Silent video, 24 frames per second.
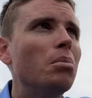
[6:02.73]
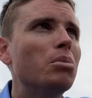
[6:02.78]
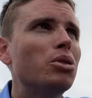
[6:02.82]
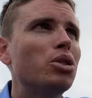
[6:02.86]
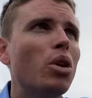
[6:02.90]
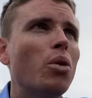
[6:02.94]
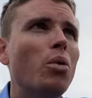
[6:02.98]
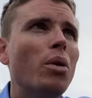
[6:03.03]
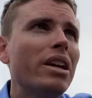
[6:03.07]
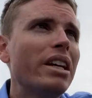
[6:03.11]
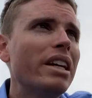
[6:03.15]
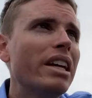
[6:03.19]

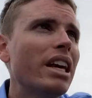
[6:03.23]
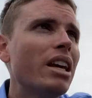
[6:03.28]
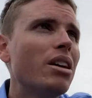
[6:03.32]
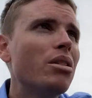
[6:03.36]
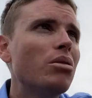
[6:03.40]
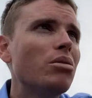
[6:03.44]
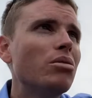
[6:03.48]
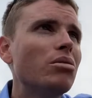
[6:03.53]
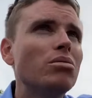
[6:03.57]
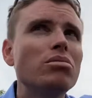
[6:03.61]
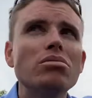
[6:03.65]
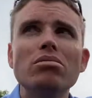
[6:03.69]
so I wanted to get
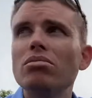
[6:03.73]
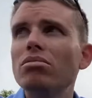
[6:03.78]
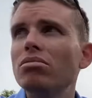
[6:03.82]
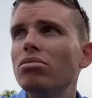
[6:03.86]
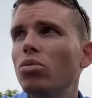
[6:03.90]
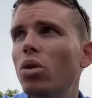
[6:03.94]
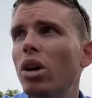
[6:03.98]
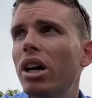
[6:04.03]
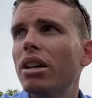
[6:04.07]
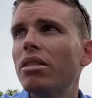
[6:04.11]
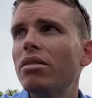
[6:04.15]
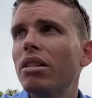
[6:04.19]

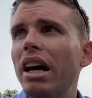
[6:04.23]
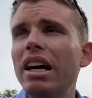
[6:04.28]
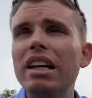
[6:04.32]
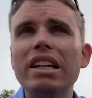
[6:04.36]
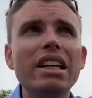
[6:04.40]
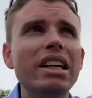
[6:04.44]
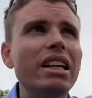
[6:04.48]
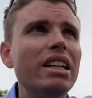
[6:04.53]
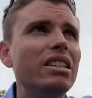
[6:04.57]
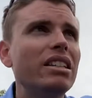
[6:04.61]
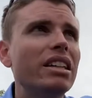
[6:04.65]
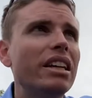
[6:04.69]
what I
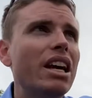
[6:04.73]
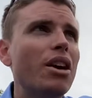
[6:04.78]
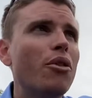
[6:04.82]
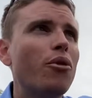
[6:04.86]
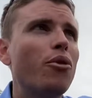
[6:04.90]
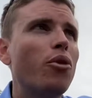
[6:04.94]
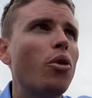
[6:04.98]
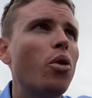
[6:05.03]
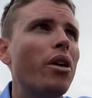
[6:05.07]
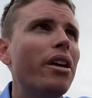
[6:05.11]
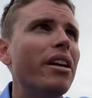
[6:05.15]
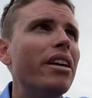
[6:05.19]
needed to get
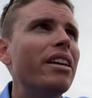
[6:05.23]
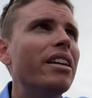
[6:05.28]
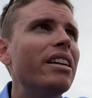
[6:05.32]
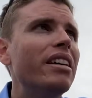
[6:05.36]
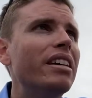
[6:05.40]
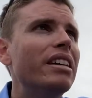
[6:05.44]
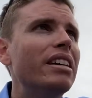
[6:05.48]
for it.